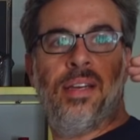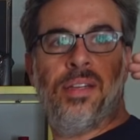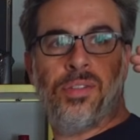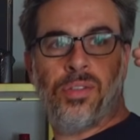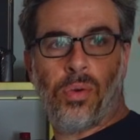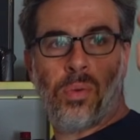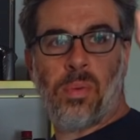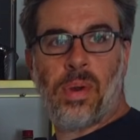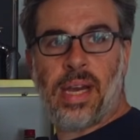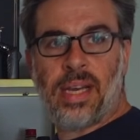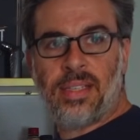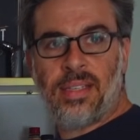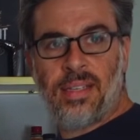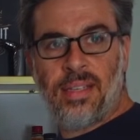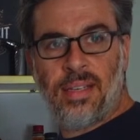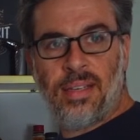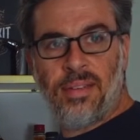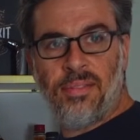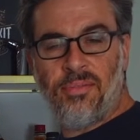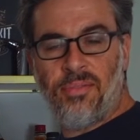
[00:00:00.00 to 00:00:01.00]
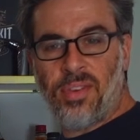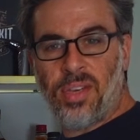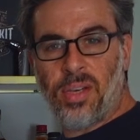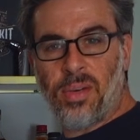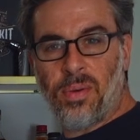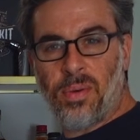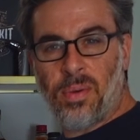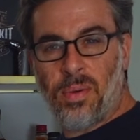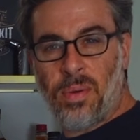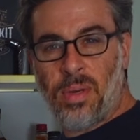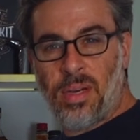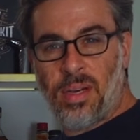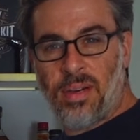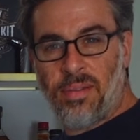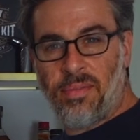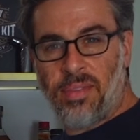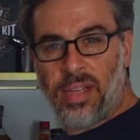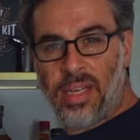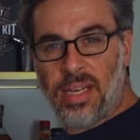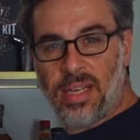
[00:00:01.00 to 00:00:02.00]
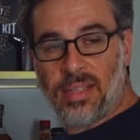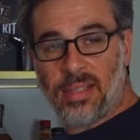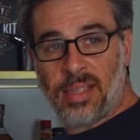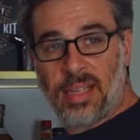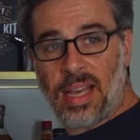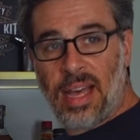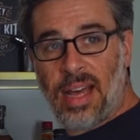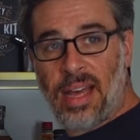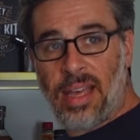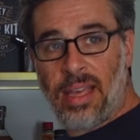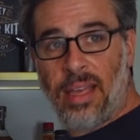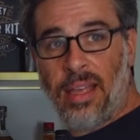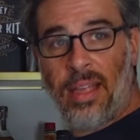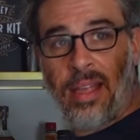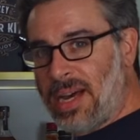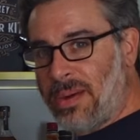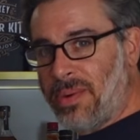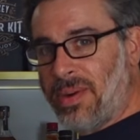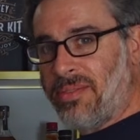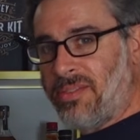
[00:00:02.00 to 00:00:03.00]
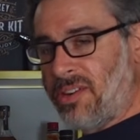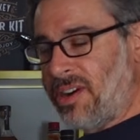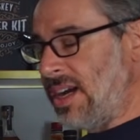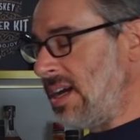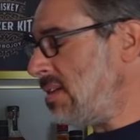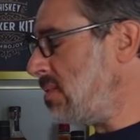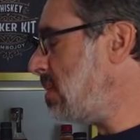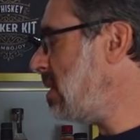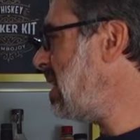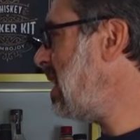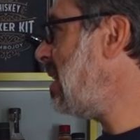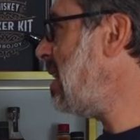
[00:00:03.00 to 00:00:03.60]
direct view of the sky. However, I'd say